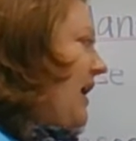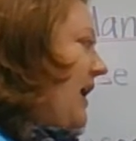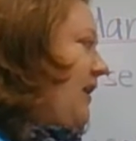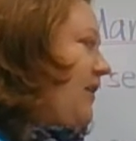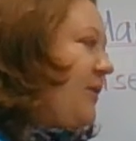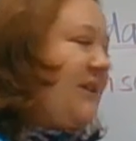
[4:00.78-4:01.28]

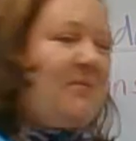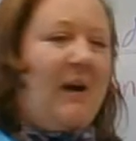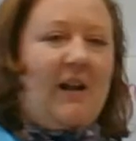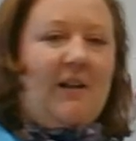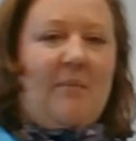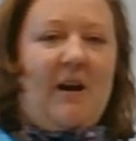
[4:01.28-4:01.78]
And you know what's
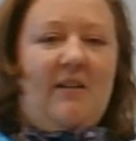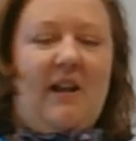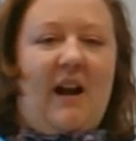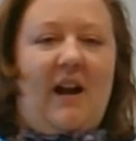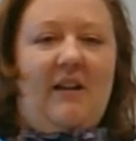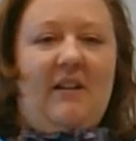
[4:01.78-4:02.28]
wild about
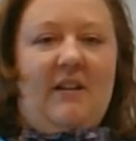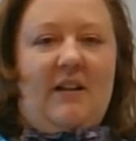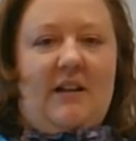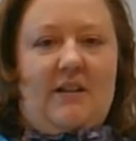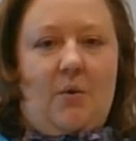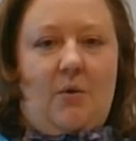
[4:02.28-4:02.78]
that?
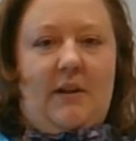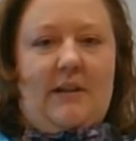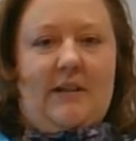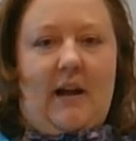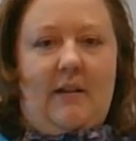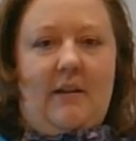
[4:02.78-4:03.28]
It's totally
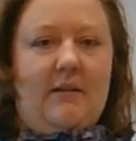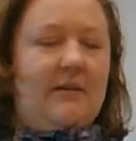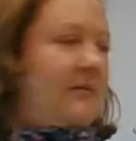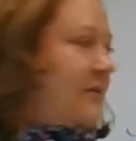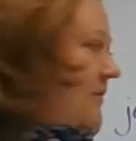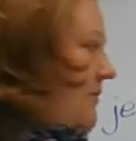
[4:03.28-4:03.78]
silent.
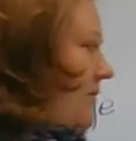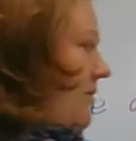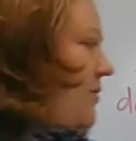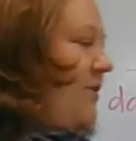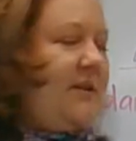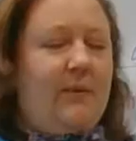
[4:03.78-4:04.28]

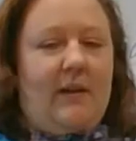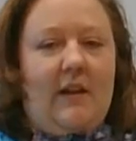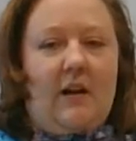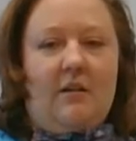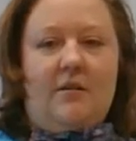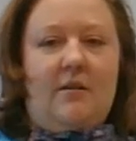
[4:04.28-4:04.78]
Those 3
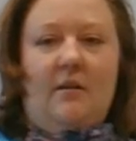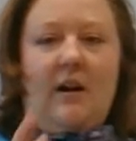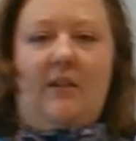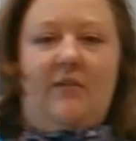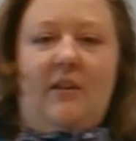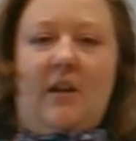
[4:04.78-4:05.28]
letters, they're
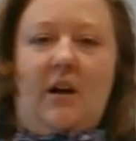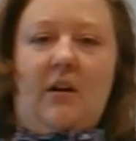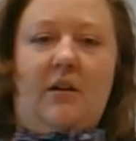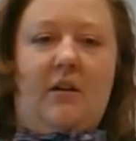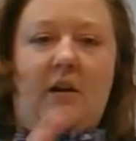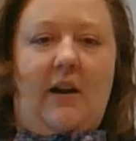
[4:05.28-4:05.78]
not even there.
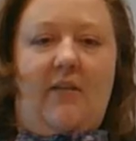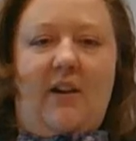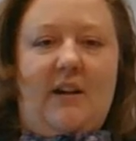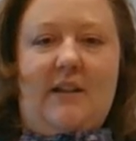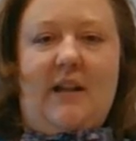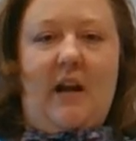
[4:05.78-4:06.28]
You're not even
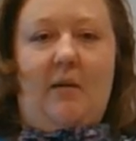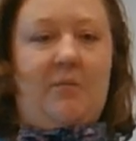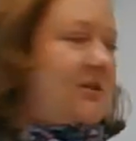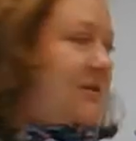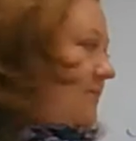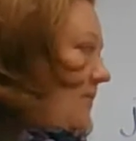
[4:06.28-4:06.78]
going to say them.
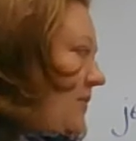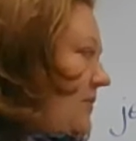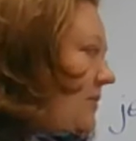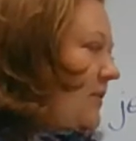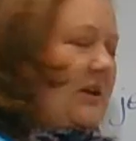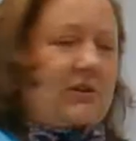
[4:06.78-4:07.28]

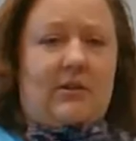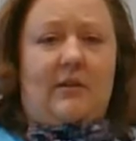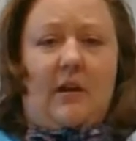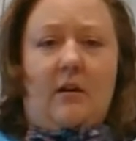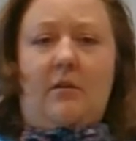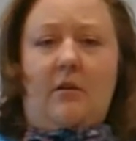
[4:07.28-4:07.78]
They're just
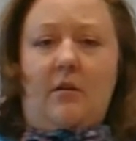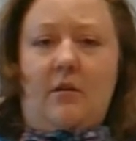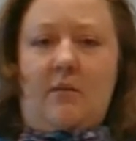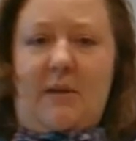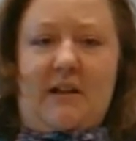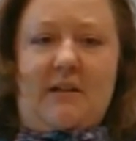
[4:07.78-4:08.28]
there to look
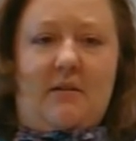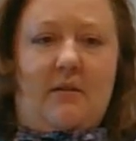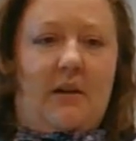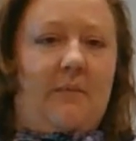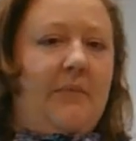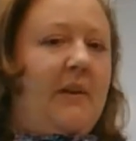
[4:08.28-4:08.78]
good,
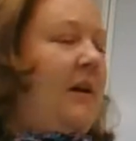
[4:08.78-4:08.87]
basically.